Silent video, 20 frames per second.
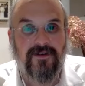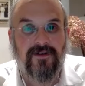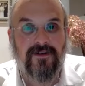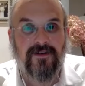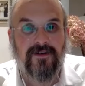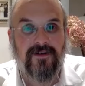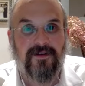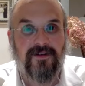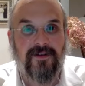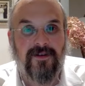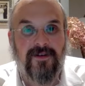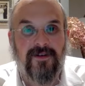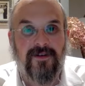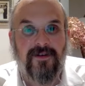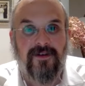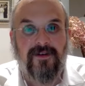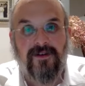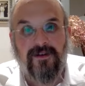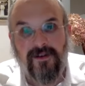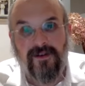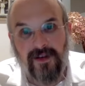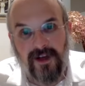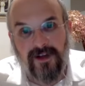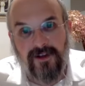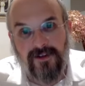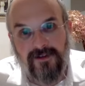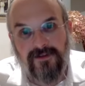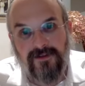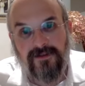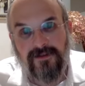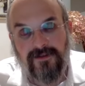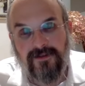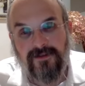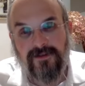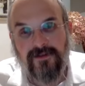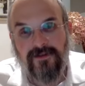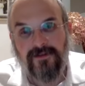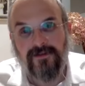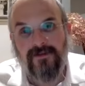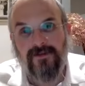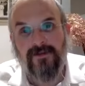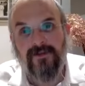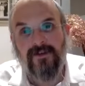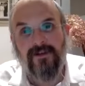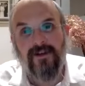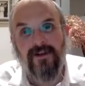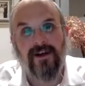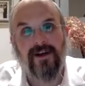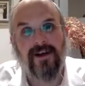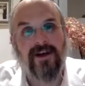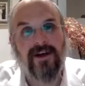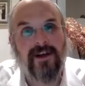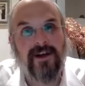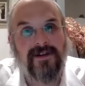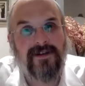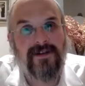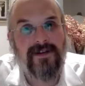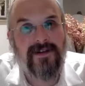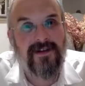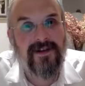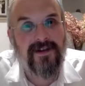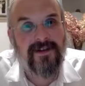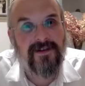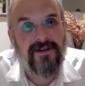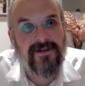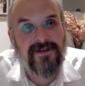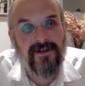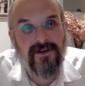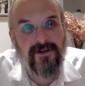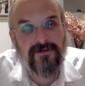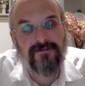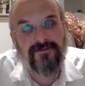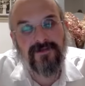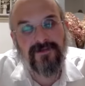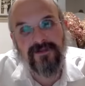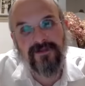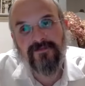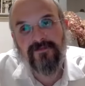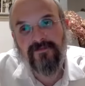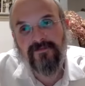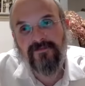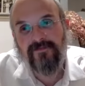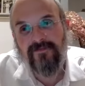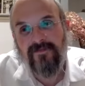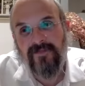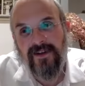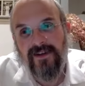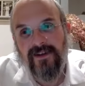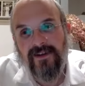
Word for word: Like, you know, you see that yeah. piles. Just I guess, I guess the, uh, the stone, right. are huge.